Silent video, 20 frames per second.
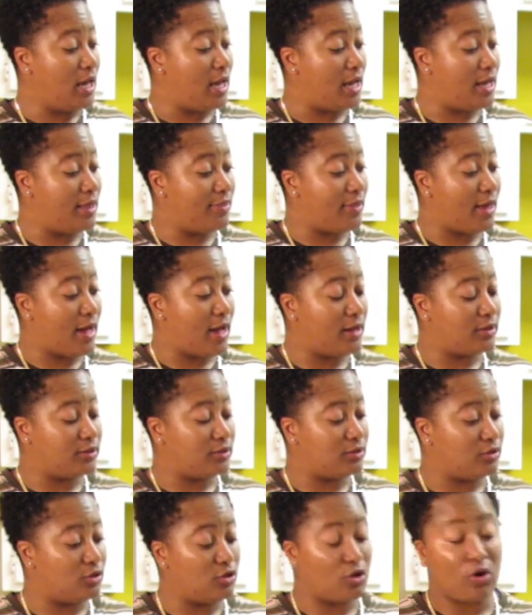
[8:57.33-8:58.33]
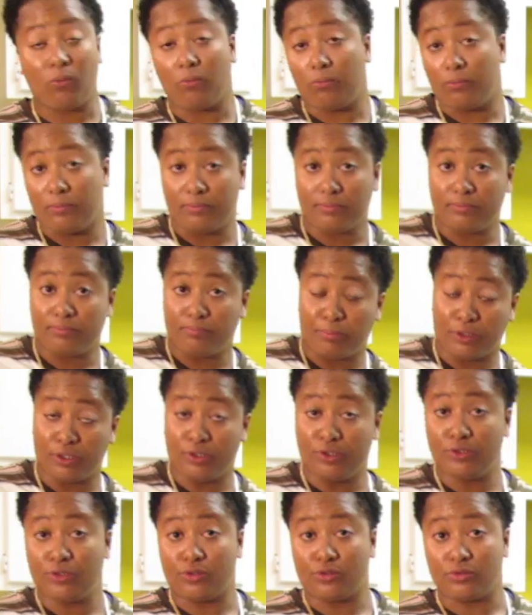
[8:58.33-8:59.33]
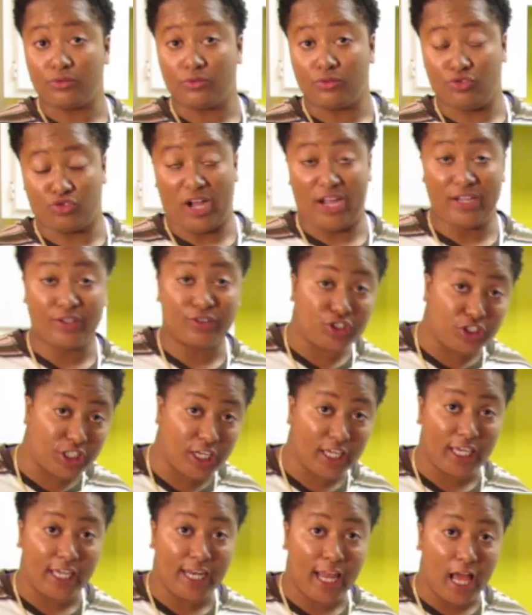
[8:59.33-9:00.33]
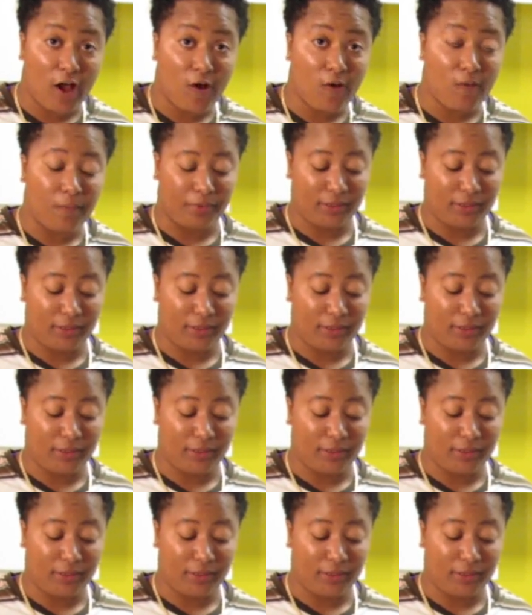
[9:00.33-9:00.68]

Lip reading: and that you don't burn or dry your chicken out,